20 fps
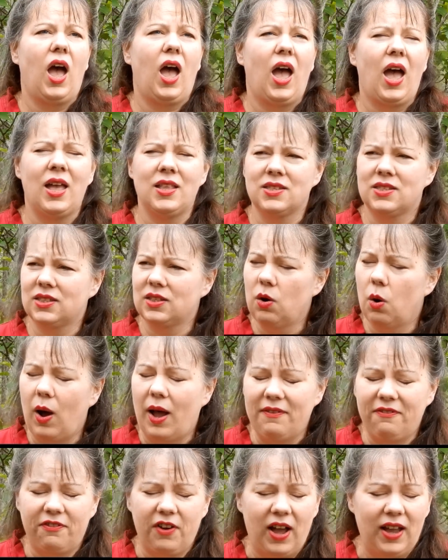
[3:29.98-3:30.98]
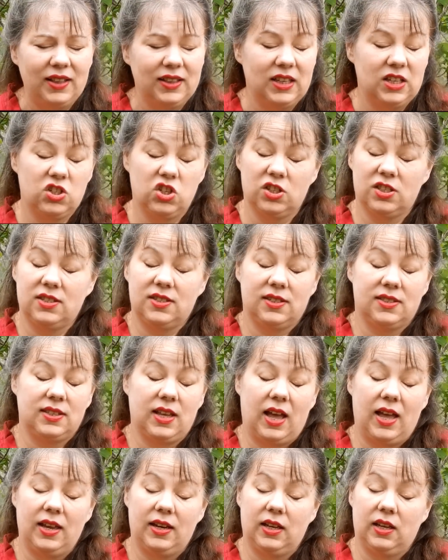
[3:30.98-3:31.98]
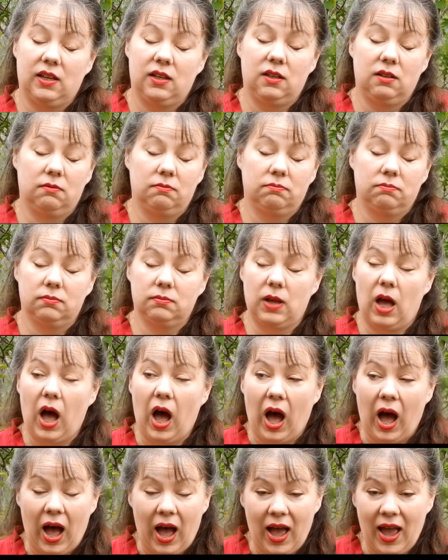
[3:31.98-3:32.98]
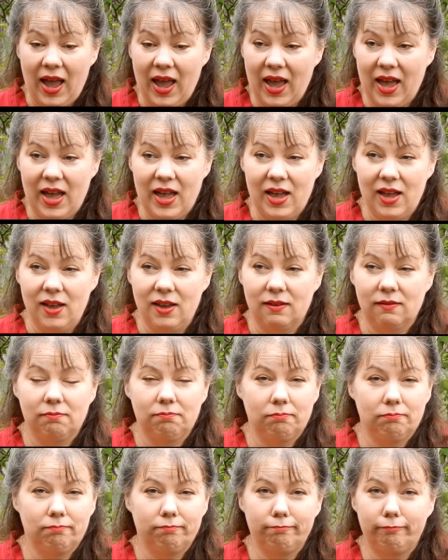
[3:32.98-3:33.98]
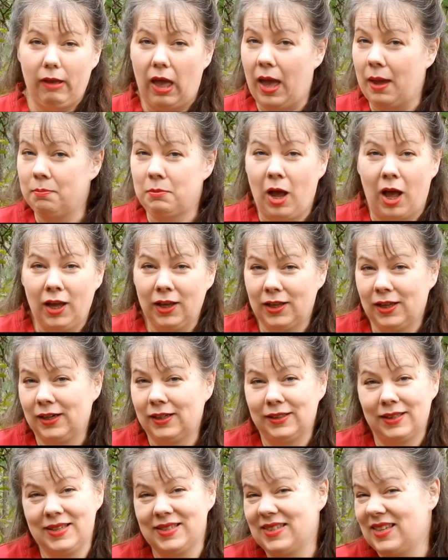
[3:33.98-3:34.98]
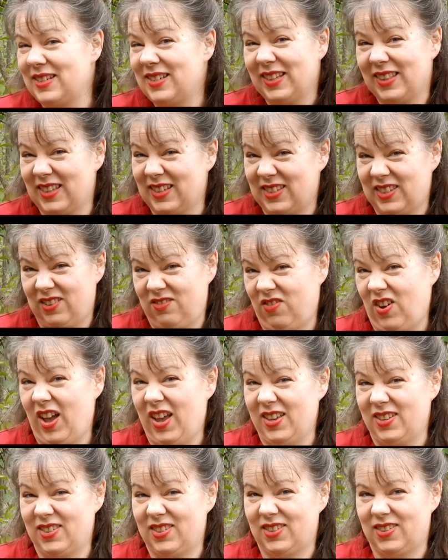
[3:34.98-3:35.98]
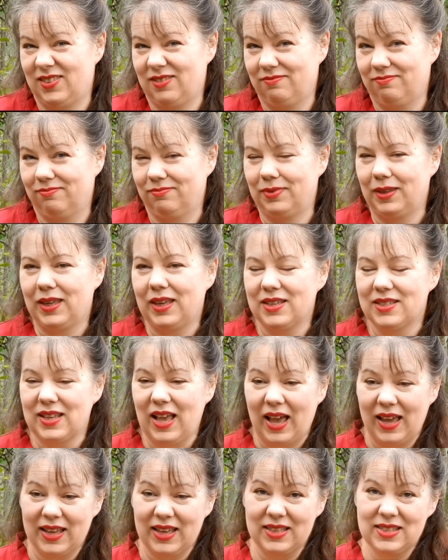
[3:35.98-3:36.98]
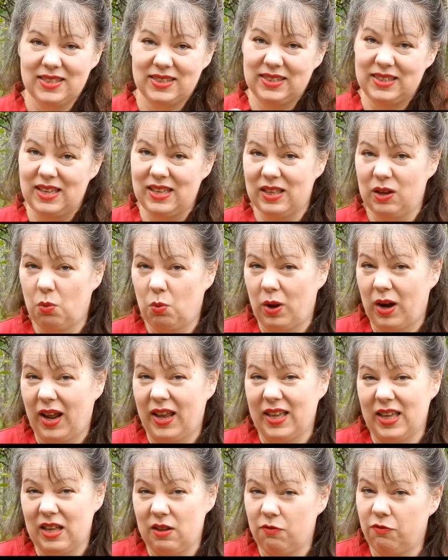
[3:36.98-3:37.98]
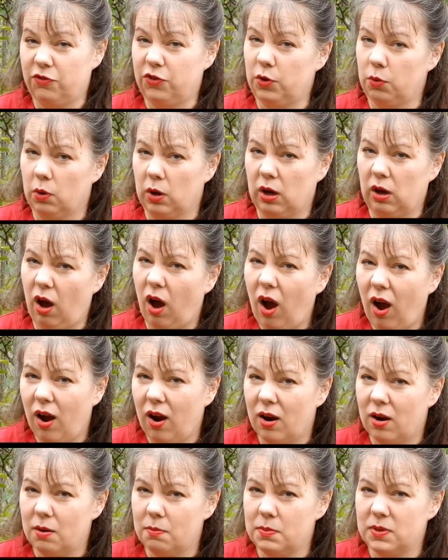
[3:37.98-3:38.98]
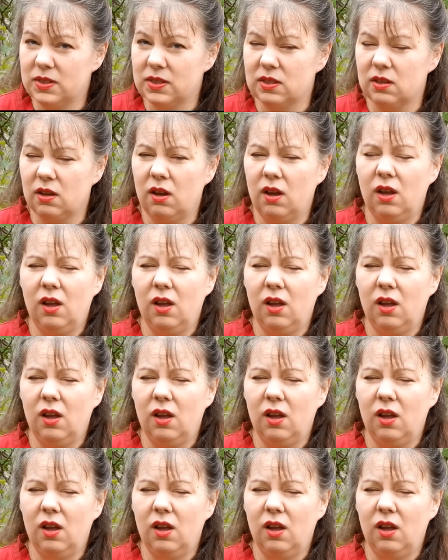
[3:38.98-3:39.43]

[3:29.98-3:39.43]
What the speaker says: And so I finally just decided I am not going to listen to this advice, because I can see that when I eat fewer carbs,